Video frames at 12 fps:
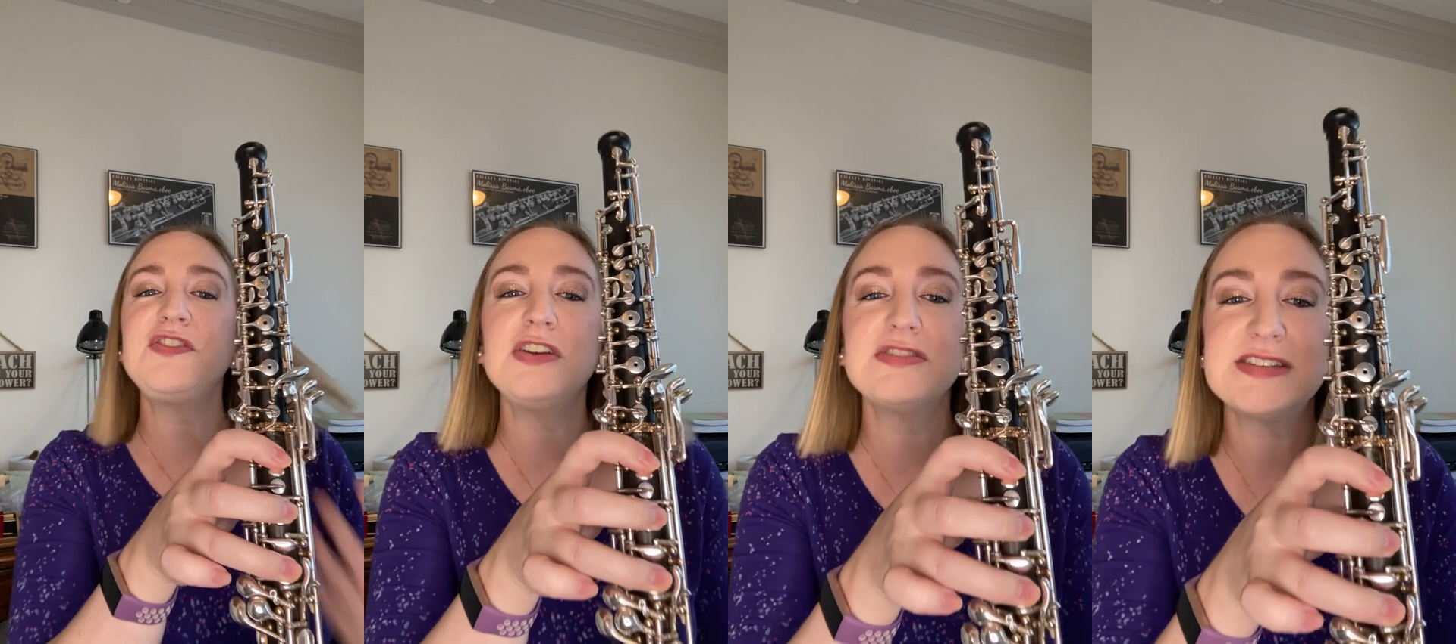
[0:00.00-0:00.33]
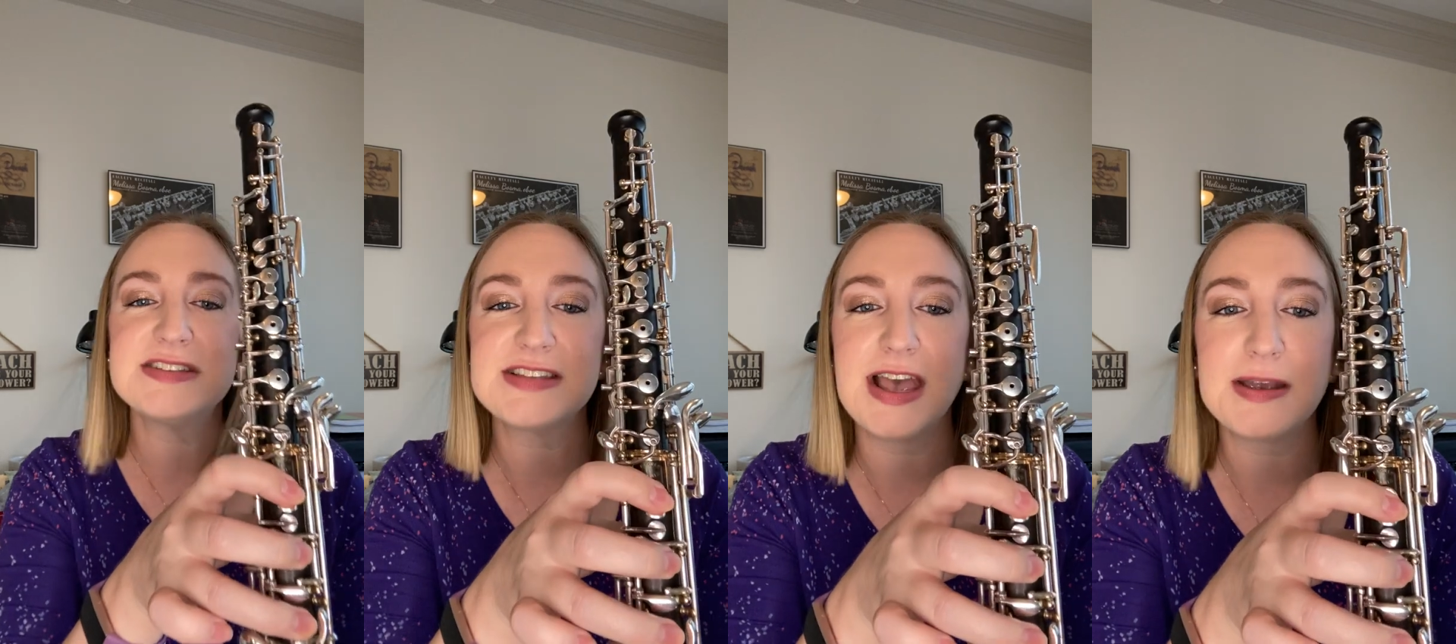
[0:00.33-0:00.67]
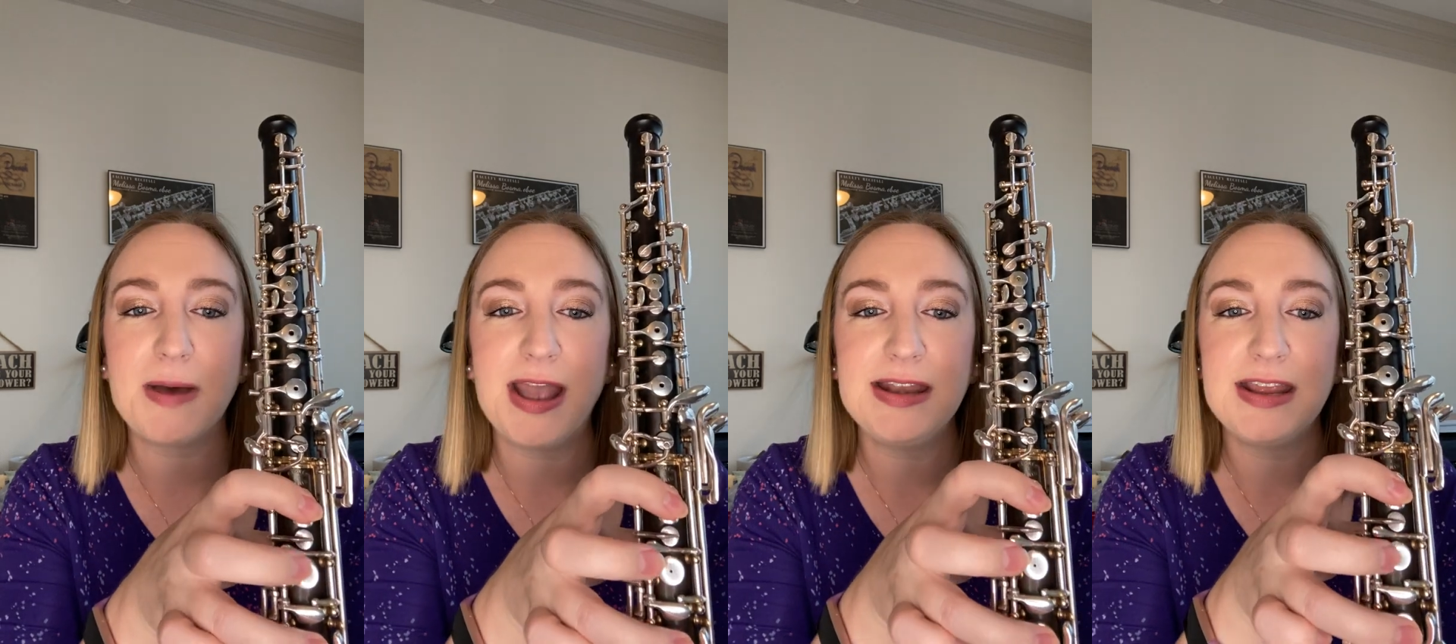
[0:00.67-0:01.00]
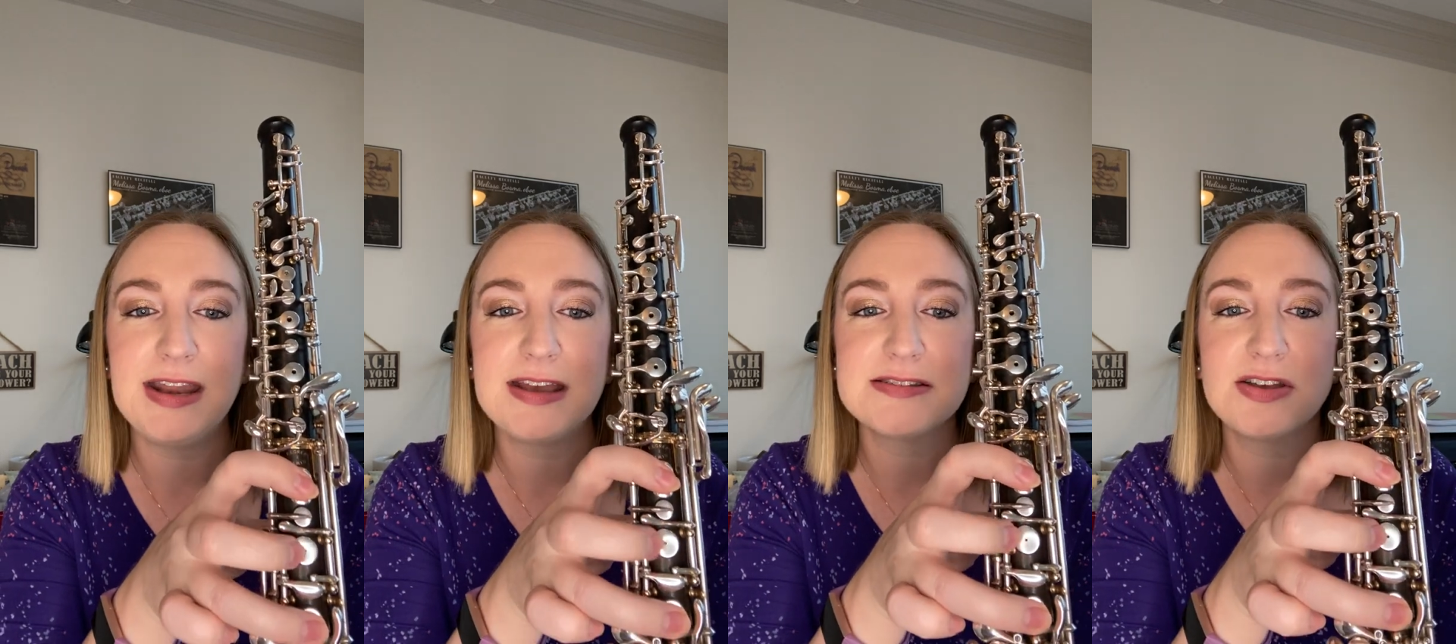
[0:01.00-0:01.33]
yours is like mine
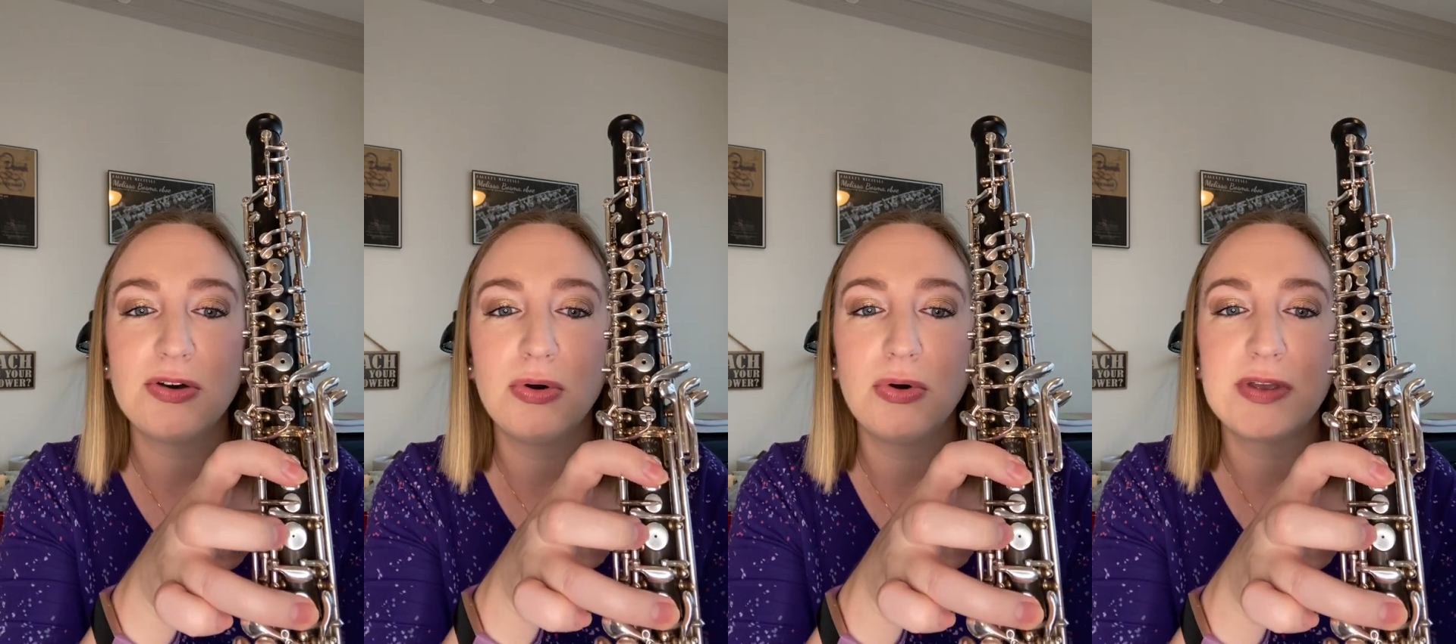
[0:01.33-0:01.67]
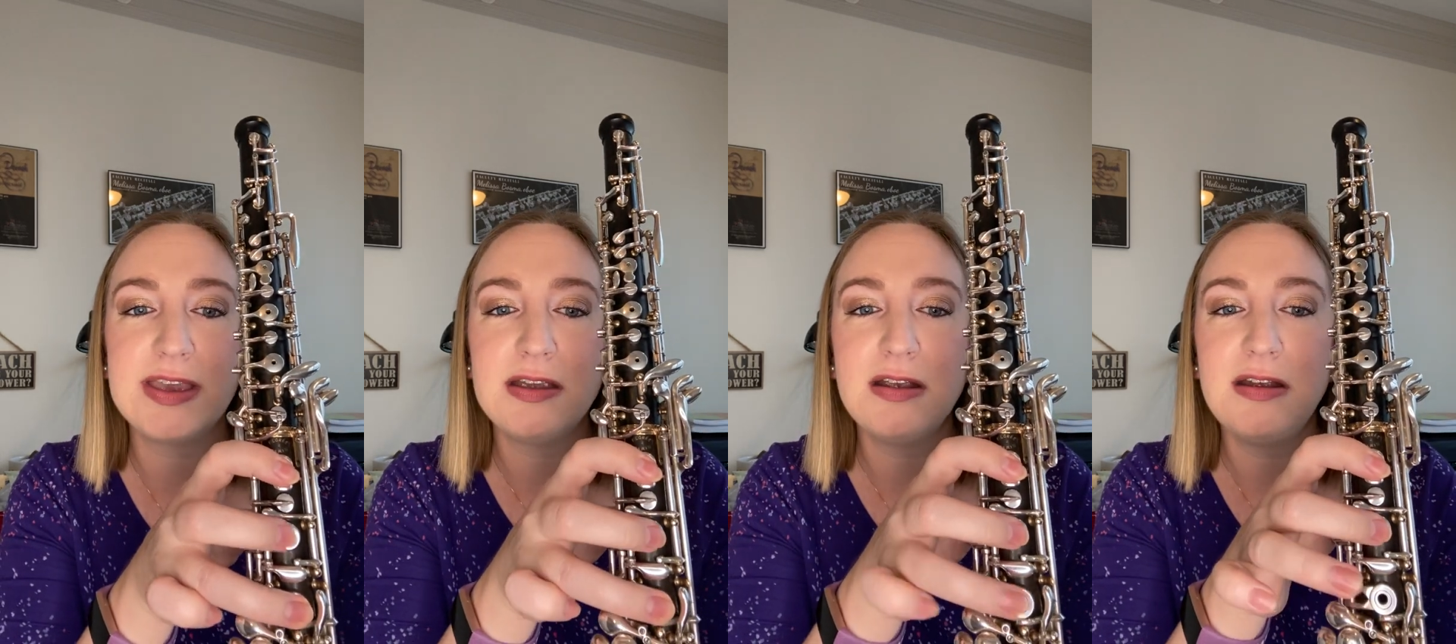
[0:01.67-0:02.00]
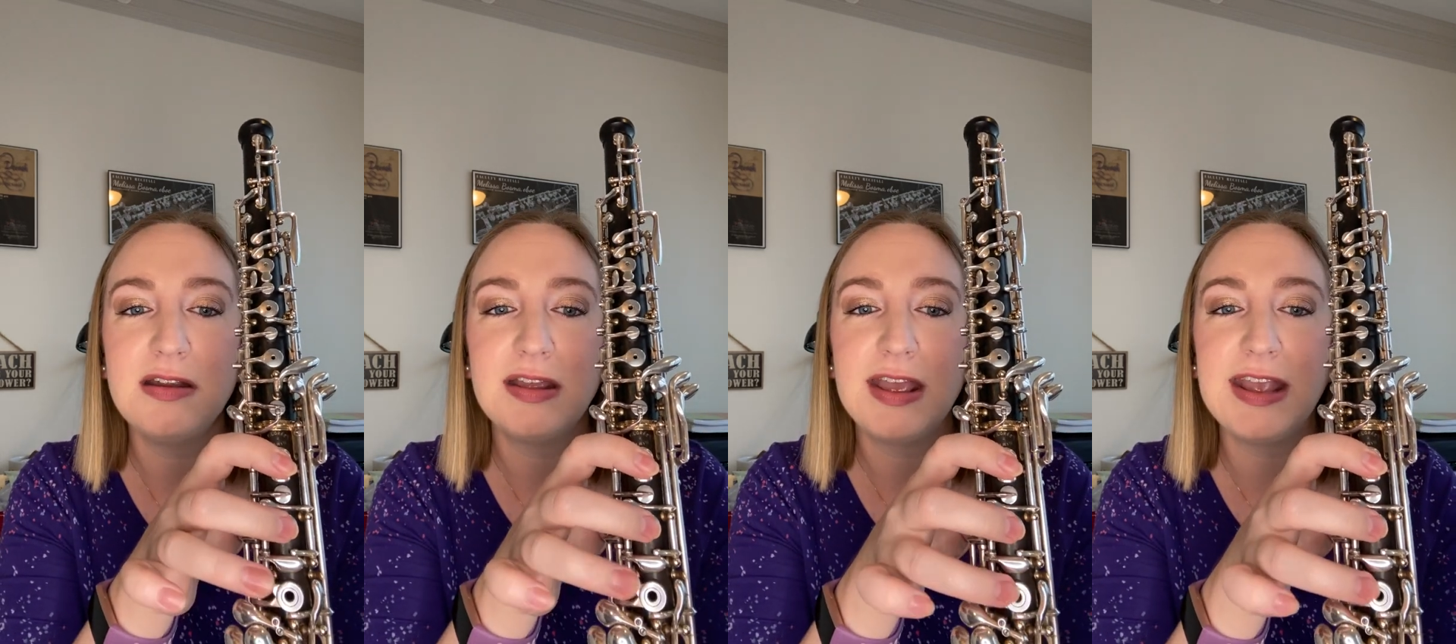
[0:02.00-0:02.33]
and has a hole here